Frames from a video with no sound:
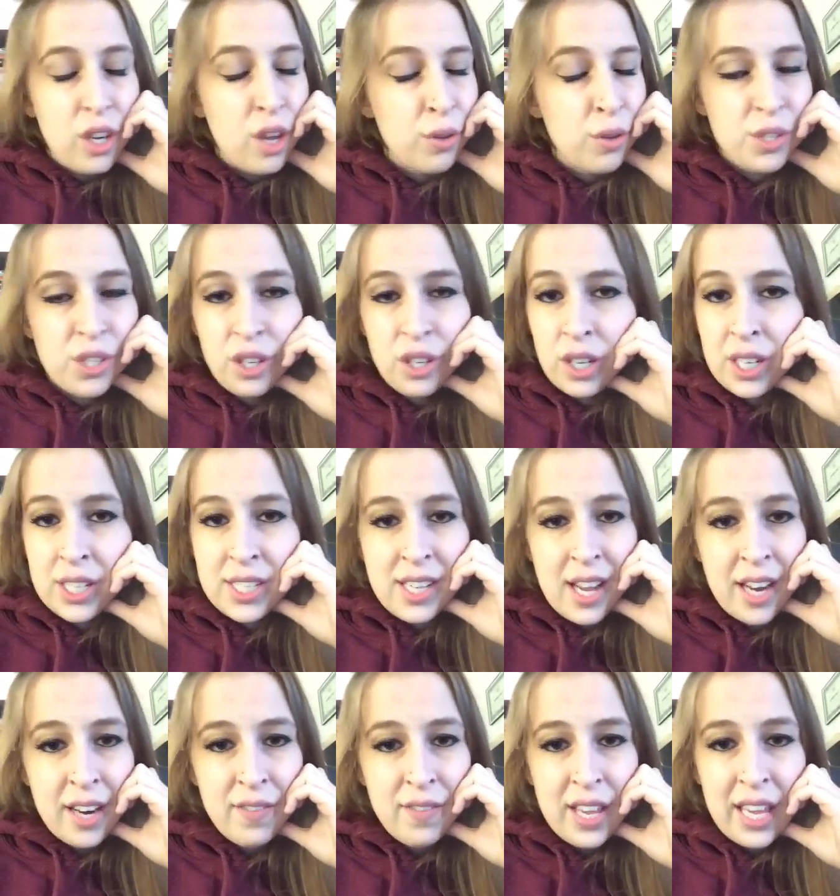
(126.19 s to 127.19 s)
No, sir. It's
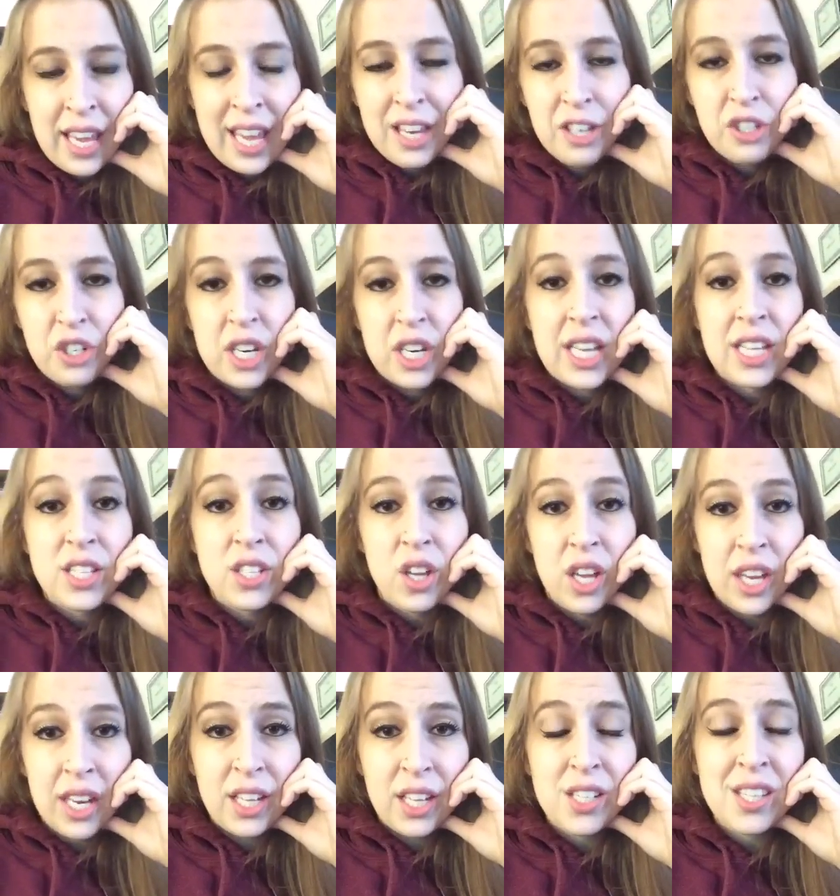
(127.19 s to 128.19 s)
not a vacation. It's
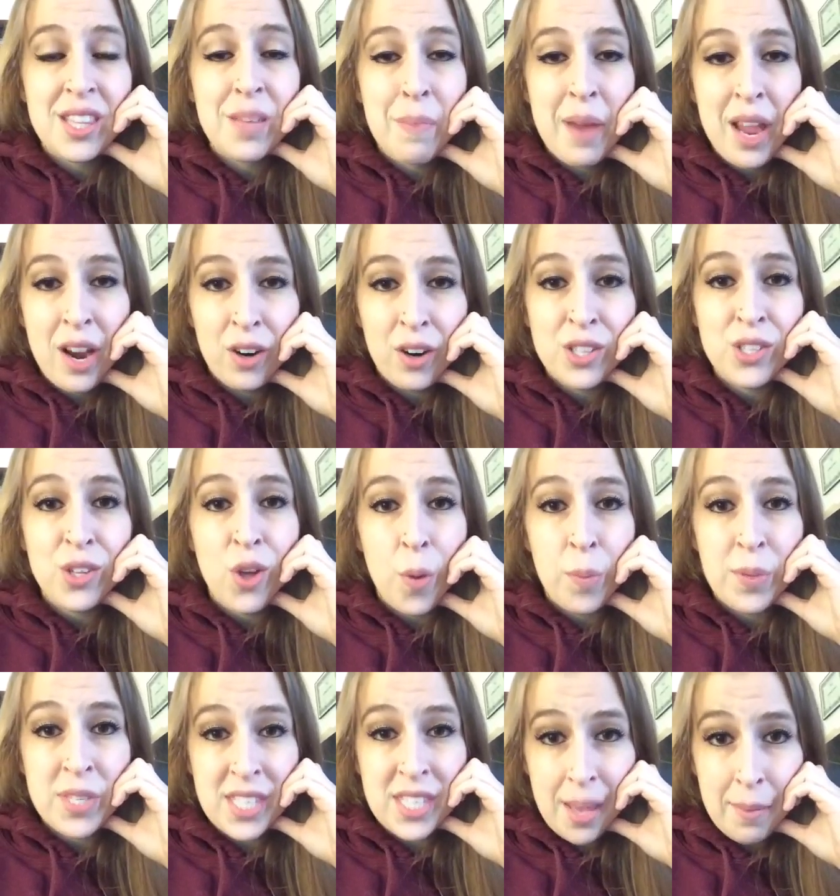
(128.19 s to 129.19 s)
getting to the
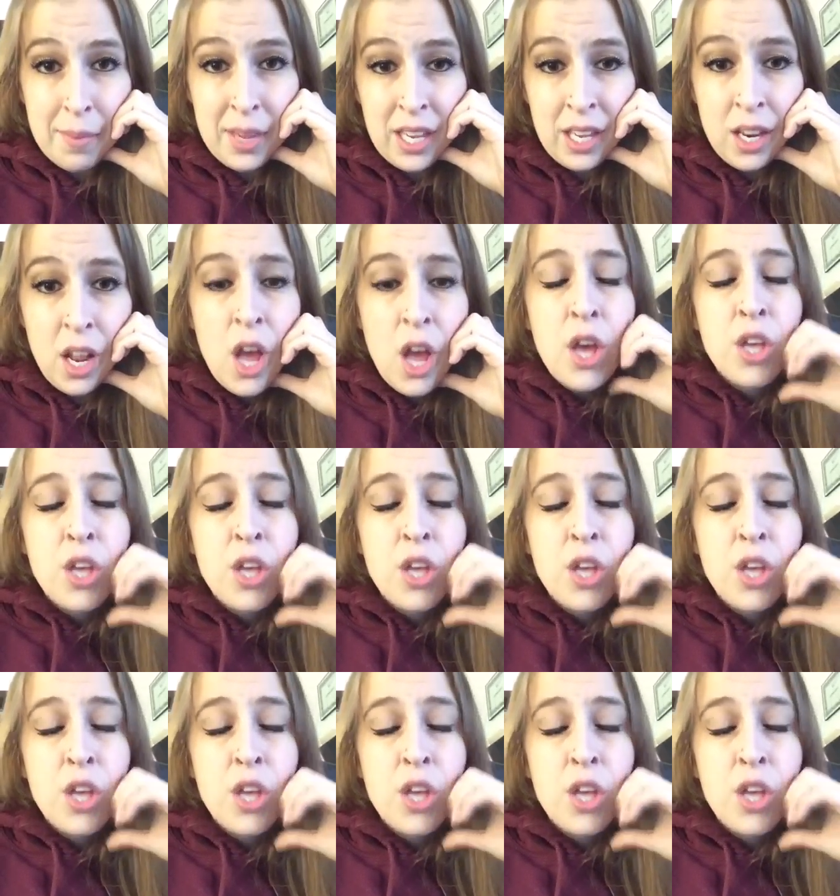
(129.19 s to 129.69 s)
Periscope Summit